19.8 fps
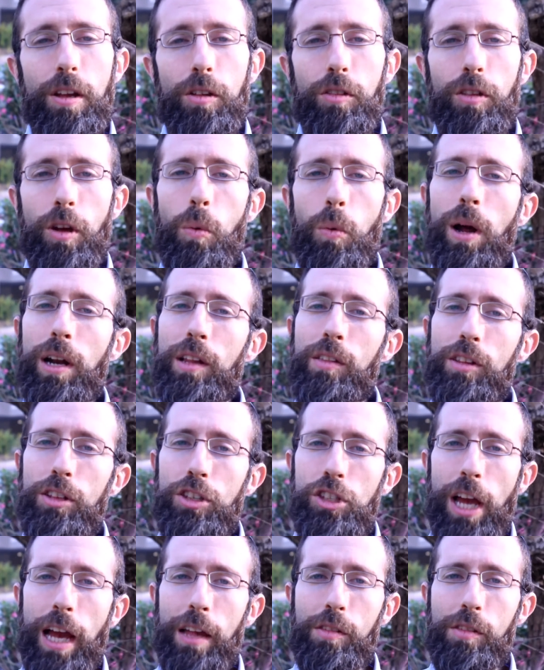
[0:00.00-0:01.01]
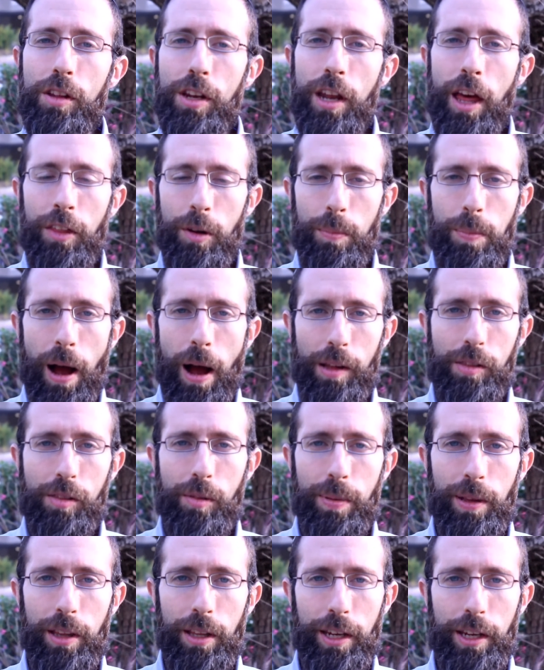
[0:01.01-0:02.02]
So I want to suggest another
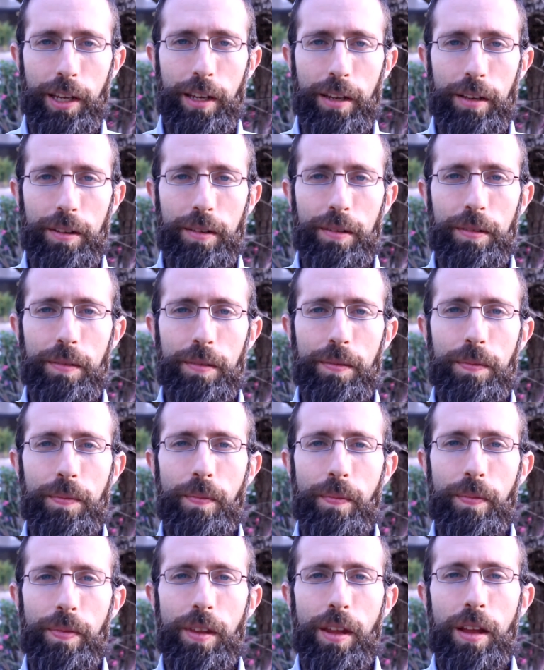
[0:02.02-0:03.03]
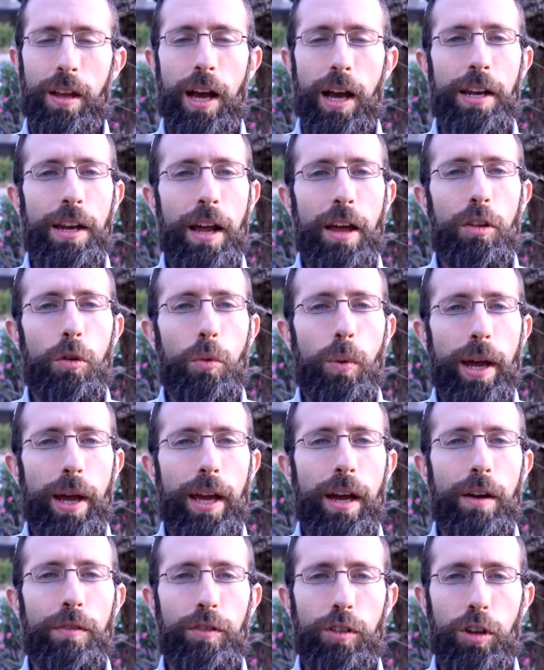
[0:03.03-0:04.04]
possibility, another way
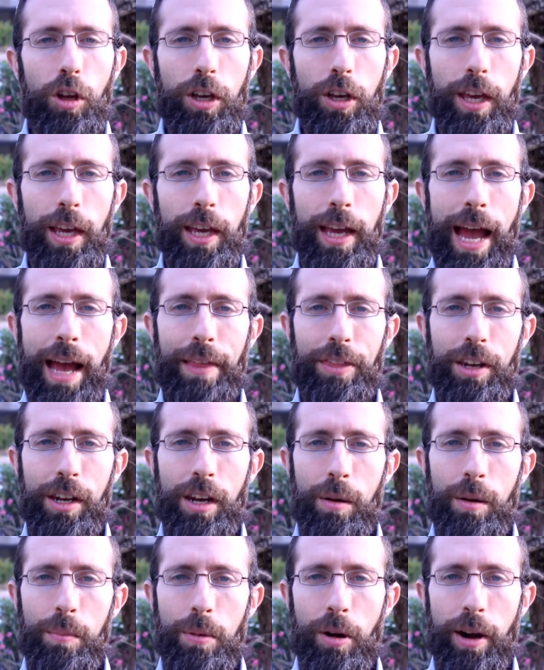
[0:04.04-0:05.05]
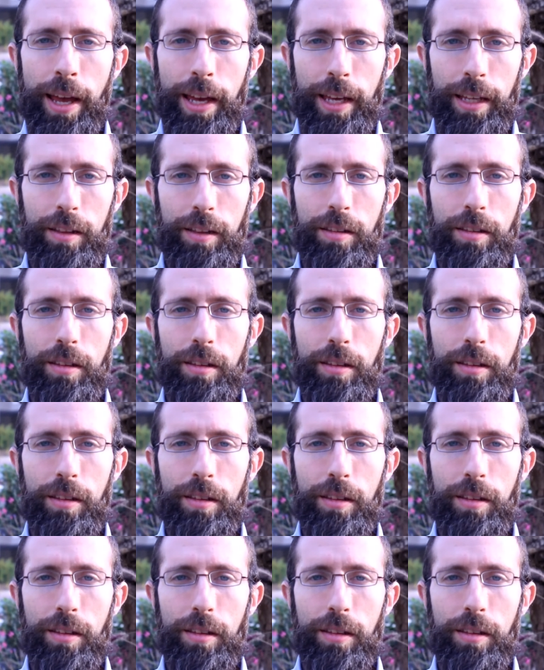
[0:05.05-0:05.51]
of looking at the number 8.